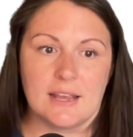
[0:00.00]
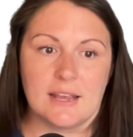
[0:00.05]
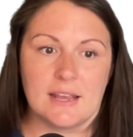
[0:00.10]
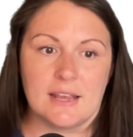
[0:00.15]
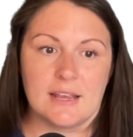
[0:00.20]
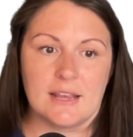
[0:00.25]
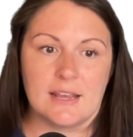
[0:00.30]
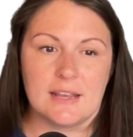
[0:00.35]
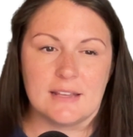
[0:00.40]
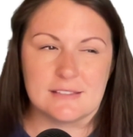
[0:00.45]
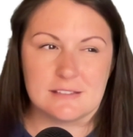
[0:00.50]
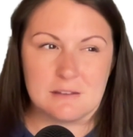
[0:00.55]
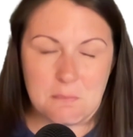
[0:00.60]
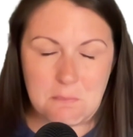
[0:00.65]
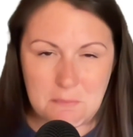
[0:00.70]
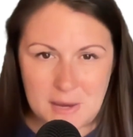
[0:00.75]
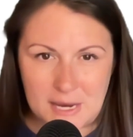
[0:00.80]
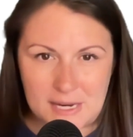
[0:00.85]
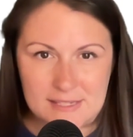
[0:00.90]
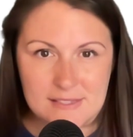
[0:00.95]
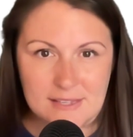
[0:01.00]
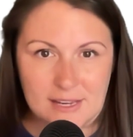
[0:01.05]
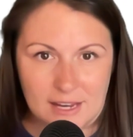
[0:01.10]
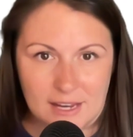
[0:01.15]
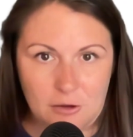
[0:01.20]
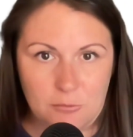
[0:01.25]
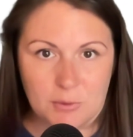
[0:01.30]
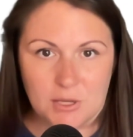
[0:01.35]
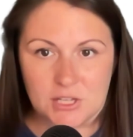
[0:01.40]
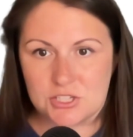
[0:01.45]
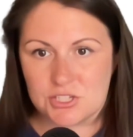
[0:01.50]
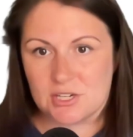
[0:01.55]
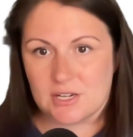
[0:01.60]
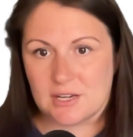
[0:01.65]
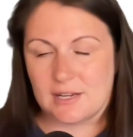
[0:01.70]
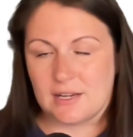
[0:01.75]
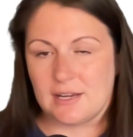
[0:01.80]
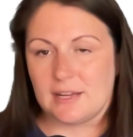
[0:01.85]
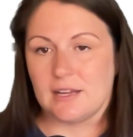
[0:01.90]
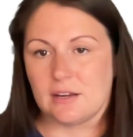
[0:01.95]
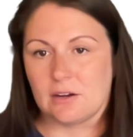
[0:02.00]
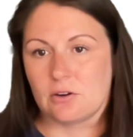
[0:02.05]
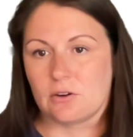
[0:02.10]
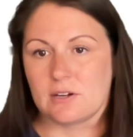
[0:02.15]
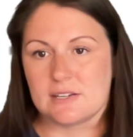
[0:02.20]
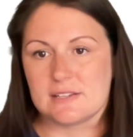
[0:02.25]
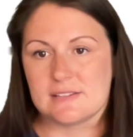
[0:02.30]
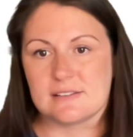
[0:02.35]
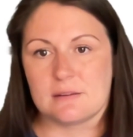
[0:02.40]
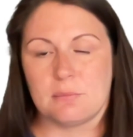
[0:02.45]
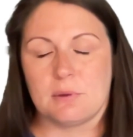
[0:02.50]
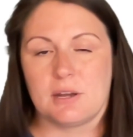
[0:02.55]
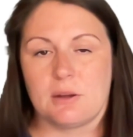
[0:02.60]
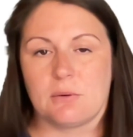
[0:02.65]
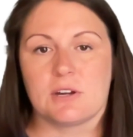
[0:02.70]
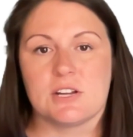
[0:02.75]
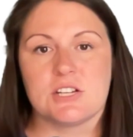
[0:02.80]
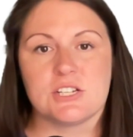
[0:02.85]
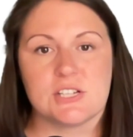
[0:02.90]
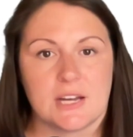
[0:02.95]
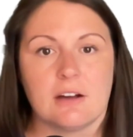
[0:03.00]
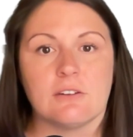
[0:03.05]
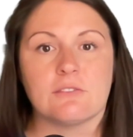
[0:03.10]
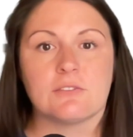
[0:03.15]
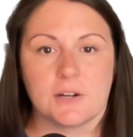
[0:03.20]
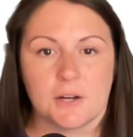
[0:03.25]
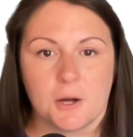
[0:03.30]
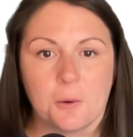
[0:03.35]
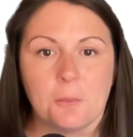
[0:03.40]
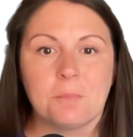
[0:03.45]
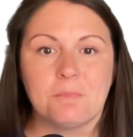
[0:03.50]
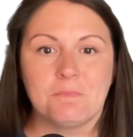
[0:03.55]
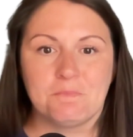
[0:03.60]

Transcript: it's amazing how much it can increase somebody reaching out for help.